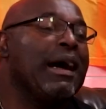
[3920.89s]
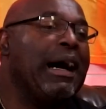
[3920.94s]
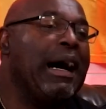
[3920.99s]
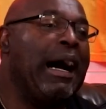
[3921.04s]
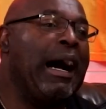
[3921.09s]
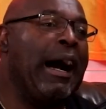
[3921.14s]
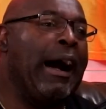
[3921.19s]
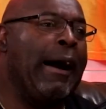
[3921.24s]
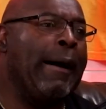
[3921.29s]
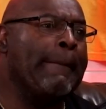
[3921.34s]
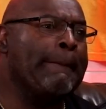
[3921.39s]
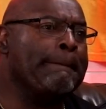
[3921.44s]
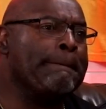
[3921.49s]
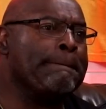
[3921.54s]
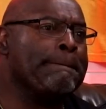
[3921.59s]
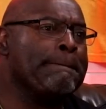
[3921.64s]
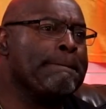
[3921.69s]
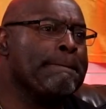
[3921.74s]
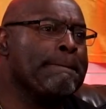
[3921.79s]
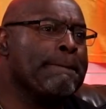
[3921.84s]

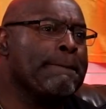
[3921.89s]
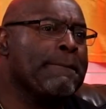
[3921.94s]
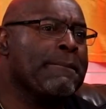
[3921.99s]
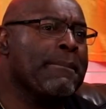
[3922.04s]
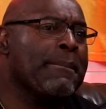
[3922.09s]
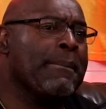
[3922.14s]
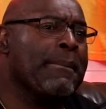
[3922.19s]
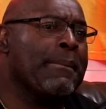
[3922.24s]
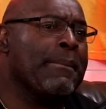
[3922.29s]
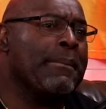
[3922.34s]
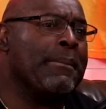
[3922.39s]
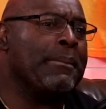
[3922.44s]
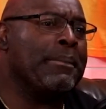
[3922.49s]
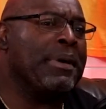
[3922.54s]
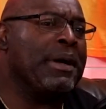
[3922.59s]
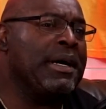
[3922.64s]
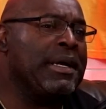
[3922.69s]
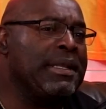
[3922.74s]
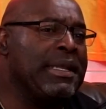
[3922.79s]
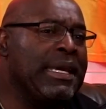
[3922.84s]

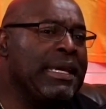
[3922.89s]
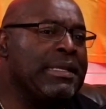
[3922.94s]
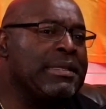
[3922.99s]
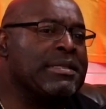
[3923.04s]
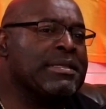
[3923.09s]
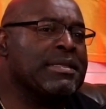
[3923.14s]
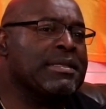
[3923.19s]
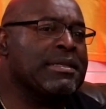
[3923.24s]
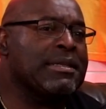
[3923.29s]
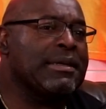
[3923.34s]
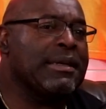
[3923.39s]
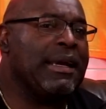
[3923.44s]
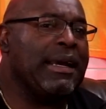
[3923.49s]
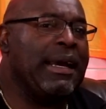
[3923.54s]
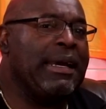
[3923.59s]
But it's